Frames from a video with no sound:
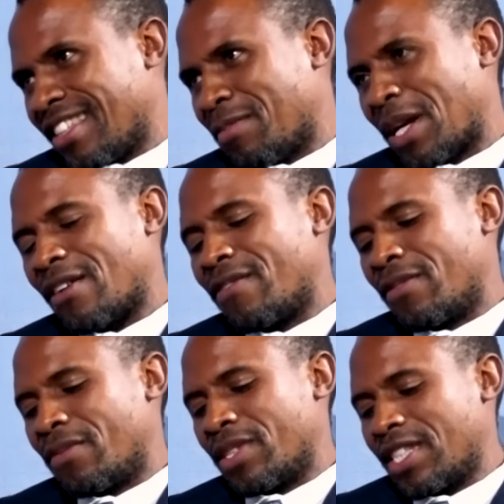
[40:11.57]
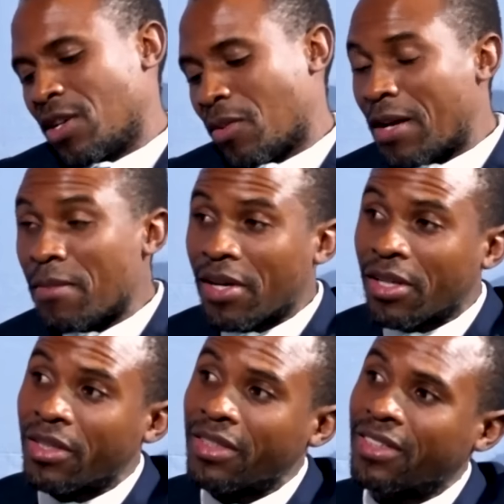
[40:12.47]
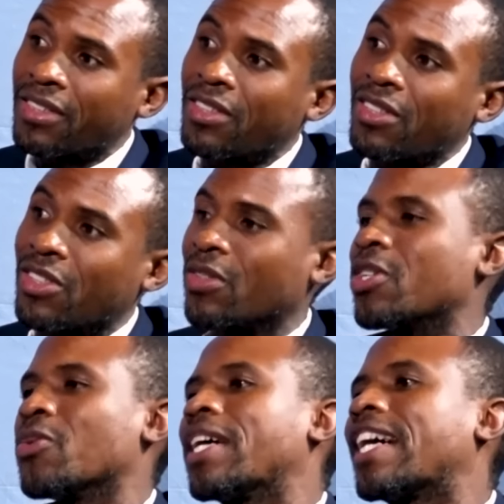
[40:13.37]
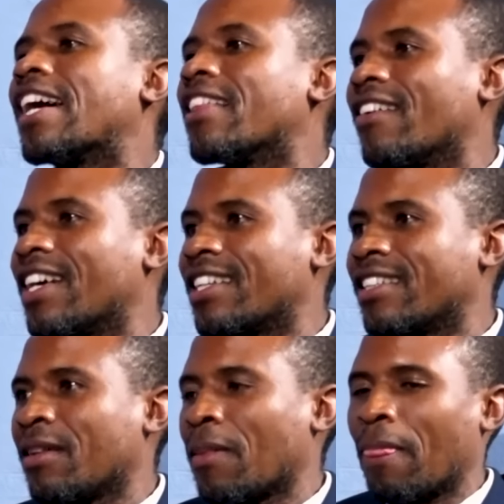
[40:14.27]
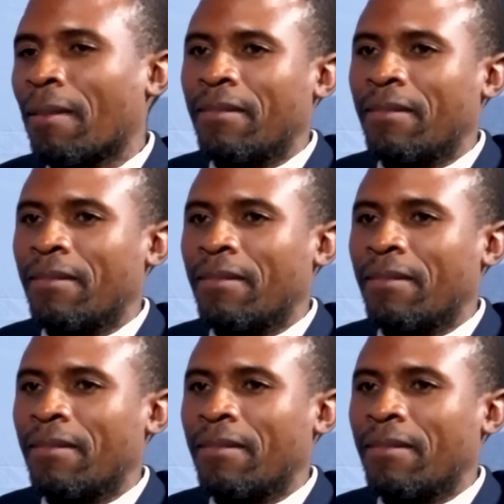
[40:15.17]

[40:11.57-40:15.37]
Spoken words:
But I've seen one miracle, you're going to work another one.